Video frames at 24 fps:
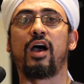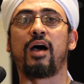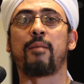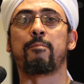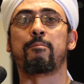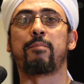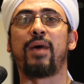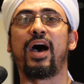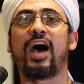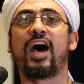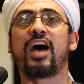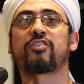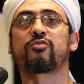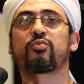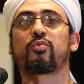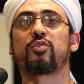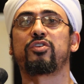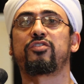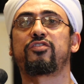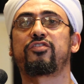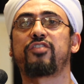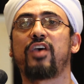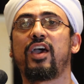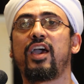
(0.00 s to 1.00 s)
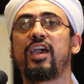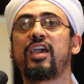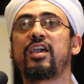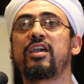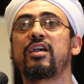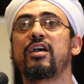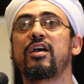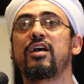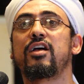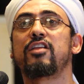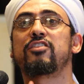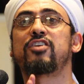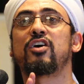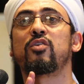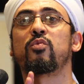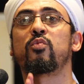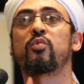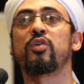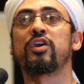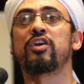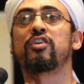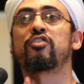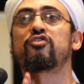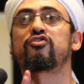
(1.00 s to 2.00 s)
Abbas would say that
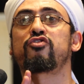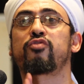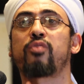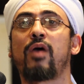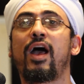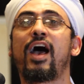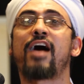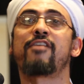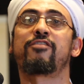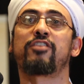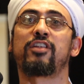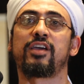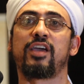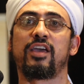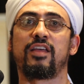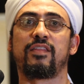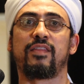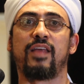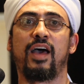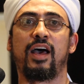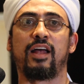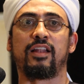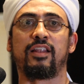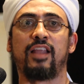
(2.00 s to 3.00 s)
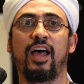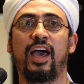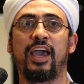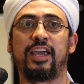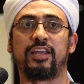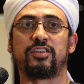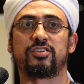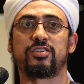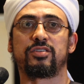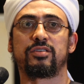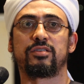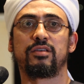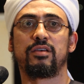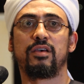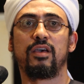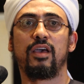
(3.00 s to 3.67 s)
we're traveling in that light,